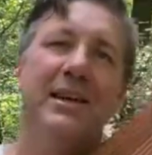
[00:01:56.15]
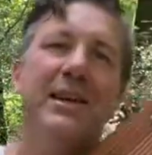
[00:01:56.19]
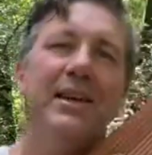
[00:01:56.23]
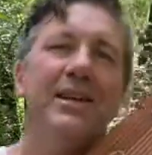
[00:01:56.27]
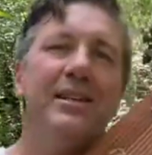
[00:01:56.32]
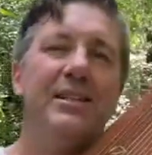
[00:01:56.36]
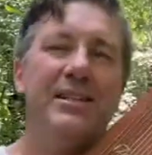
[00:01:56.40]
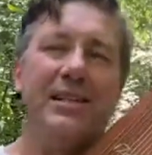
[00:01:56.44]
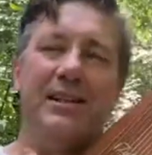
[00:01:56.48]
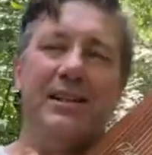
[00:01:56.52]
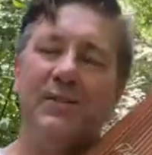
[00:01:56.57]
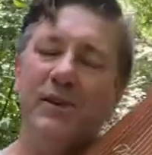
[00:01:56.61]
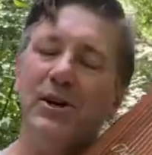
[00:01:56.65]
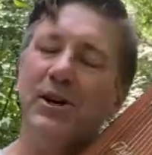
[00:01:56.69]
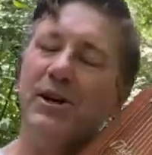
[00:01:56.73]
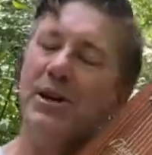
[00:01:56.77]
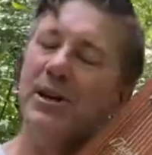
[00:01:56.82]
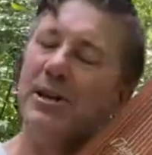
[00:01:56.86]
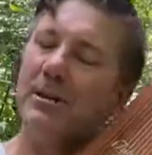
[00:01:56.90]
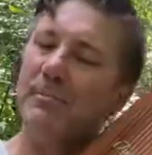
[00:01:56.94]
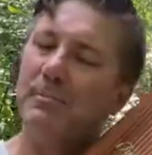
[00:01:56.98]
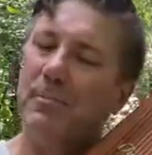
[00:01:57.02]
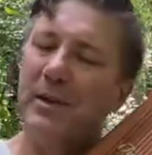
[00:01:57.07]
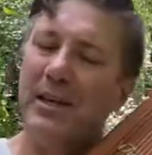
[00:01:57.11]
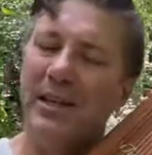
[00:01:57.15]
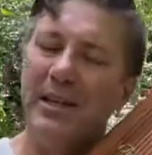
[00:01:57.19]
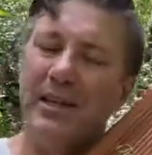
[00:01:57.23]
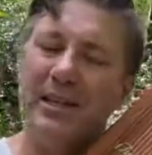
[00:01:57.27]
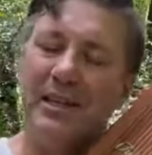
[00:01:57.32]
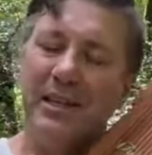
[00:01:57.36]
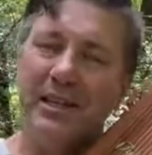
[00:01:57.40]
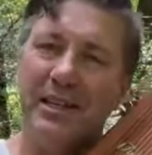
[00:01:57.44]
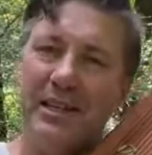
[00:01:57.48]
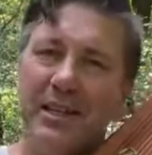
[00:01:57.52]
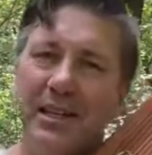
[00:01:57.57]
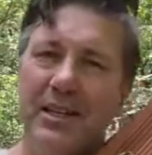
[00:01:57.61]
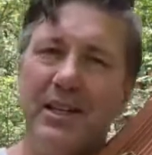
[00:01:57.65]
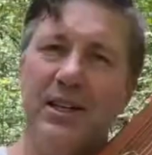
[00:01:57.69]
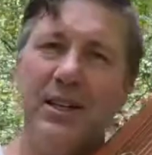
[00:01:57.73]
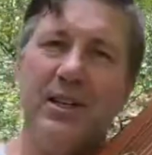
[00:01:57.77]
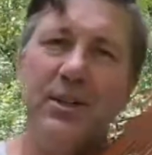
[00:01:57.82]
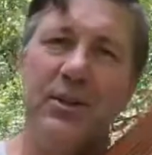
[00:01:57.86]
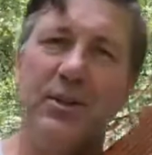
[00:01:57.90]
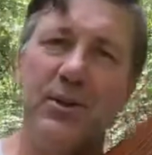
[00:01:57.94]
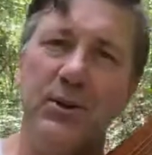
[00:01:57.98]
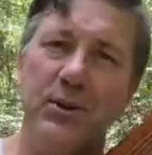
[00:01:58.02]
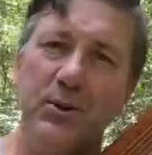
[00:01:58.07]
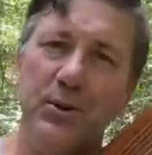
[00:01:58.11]
savoured a beater in
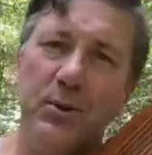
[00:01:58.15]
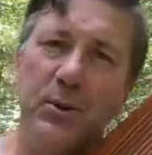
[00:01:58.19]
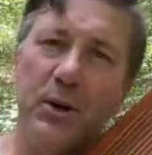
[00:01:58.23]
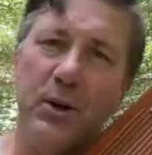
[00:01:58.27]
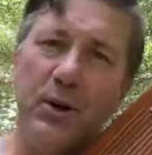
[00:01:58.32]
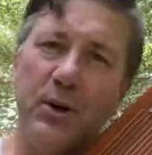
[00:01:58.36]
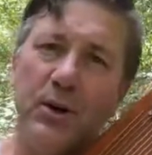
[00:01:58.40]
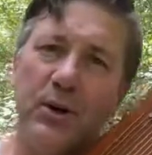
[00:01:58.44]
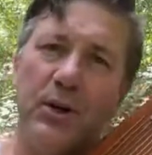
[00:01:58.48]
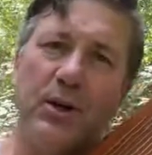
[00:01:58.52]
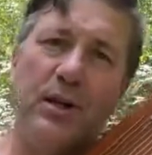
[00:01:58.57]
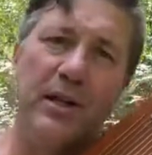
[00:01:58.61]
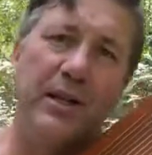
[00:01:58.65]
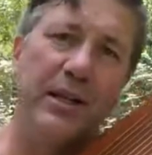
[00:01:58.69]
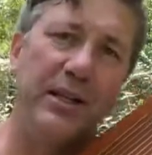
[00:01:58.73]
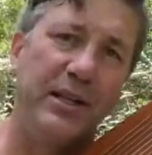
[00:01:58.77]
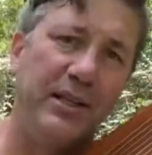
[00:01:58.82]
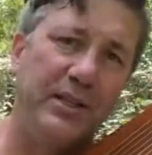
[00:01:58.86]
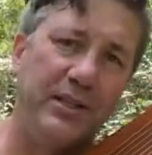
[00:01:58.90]
New Orleans.